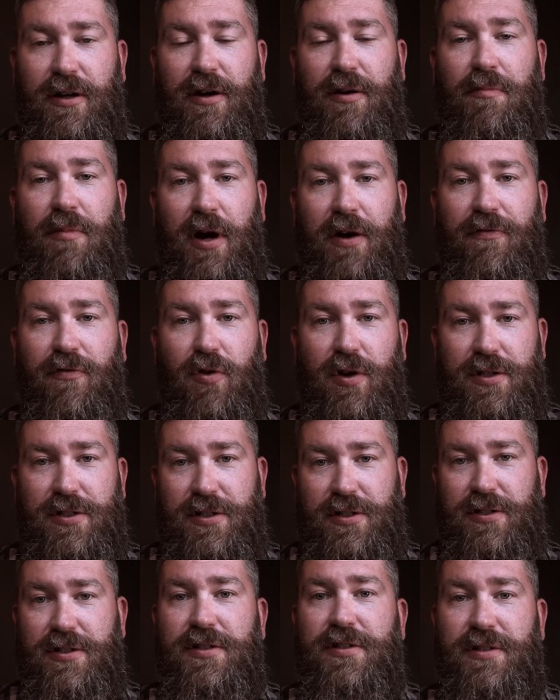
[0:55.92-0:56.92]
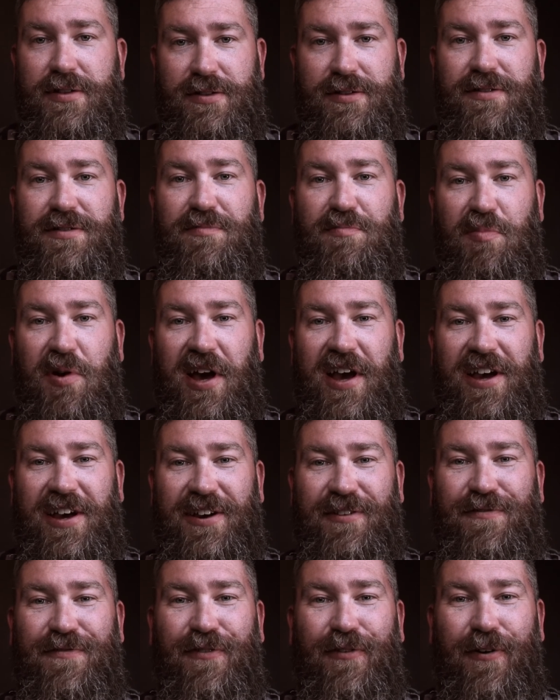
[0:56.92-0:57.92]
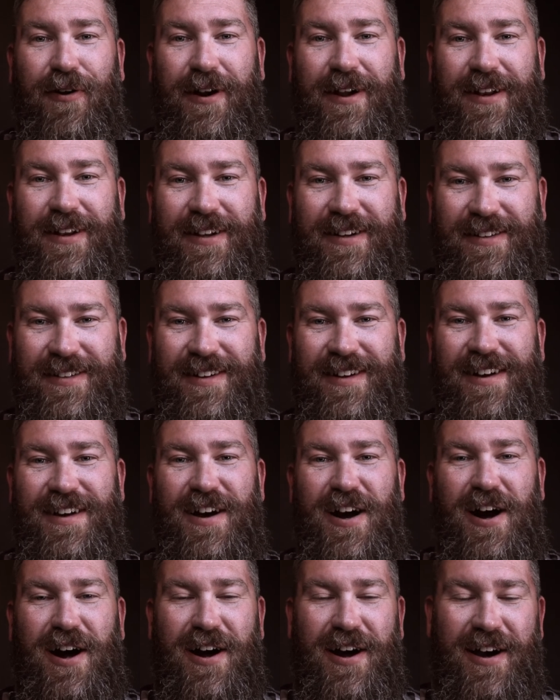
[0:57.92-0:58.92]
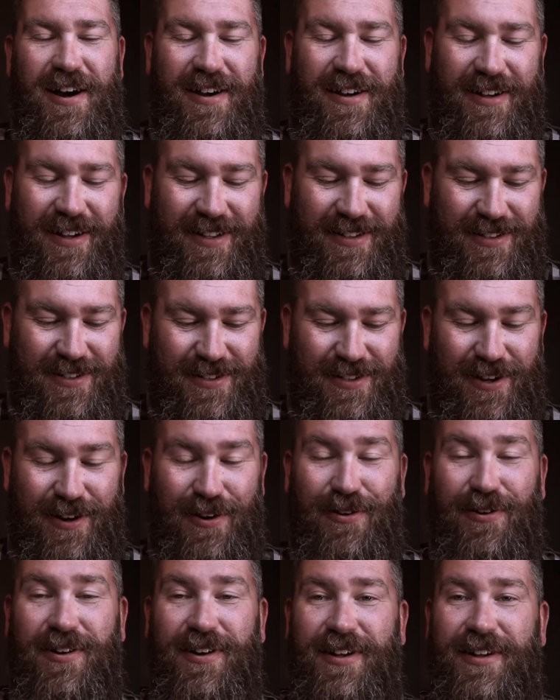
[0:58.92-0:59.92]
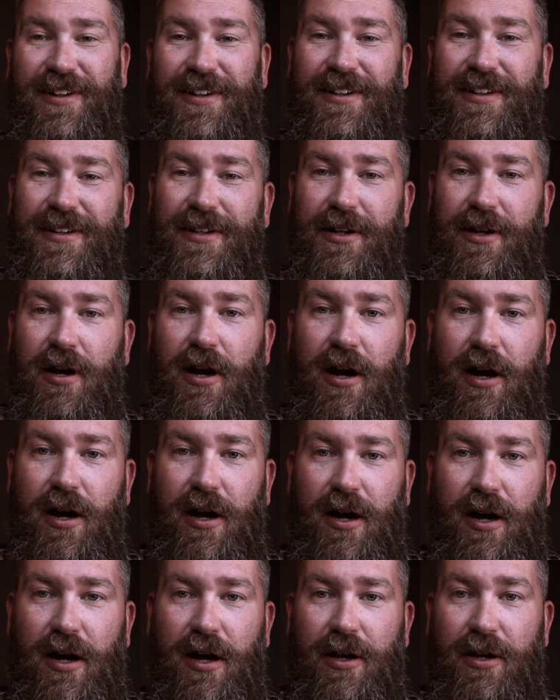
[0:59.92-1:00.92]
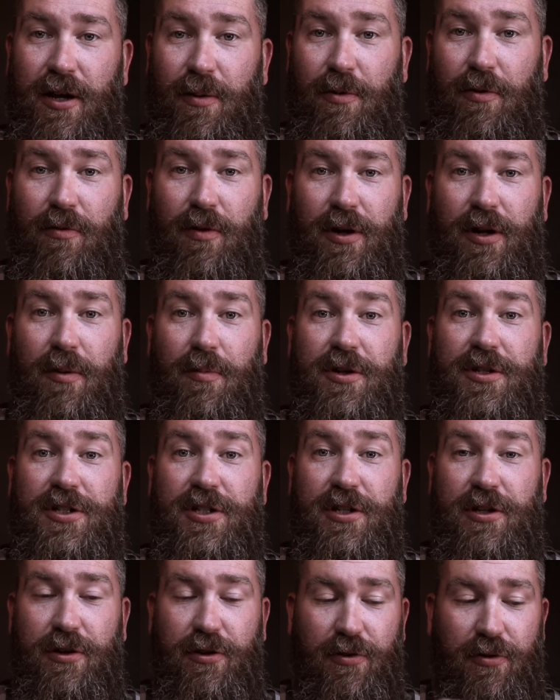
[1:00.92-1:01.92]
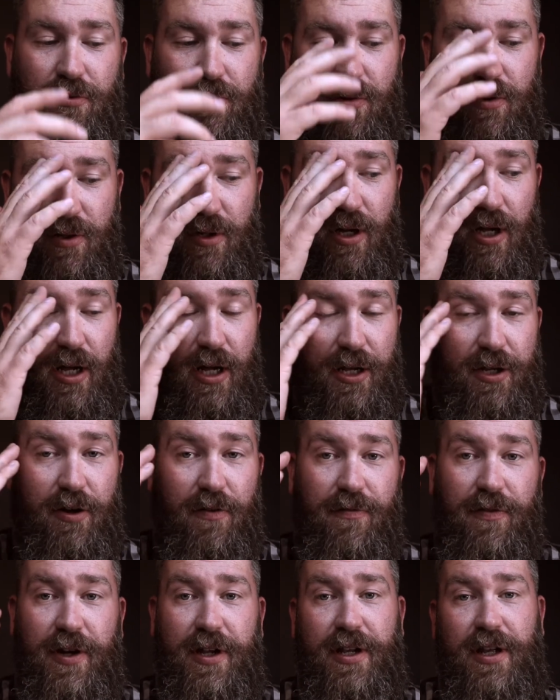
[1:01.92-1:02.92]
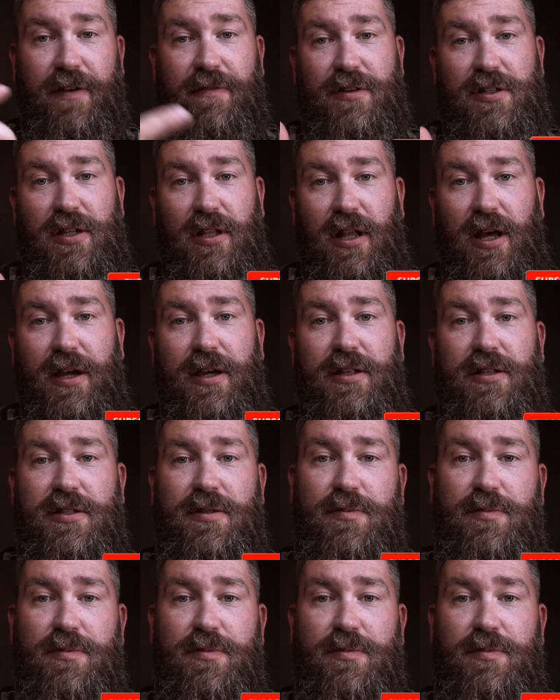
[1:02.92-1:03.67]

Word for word: my voice is paying for it. So number one. Number two, don't forget to give us a like and